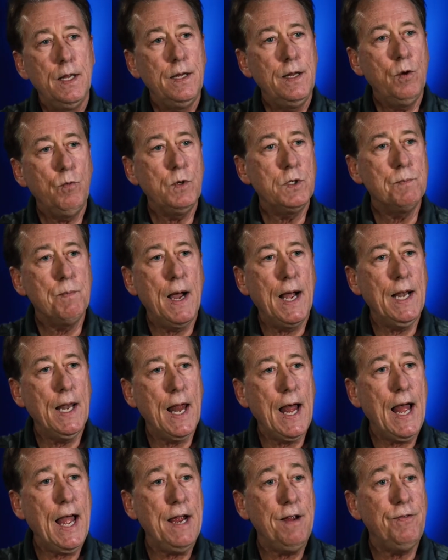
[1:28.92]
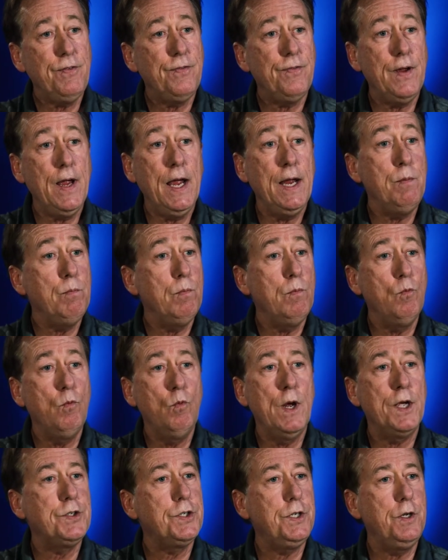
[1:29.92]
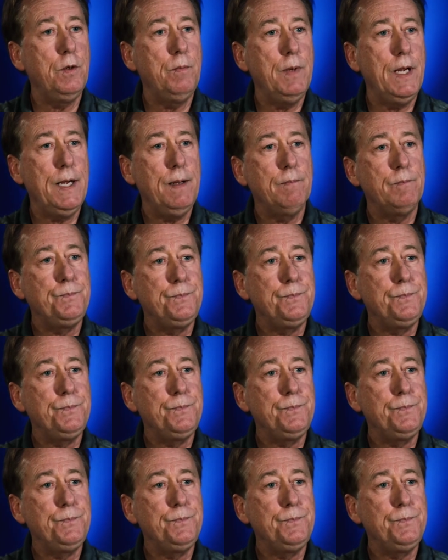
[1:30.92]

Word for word: that was my life and rescued me.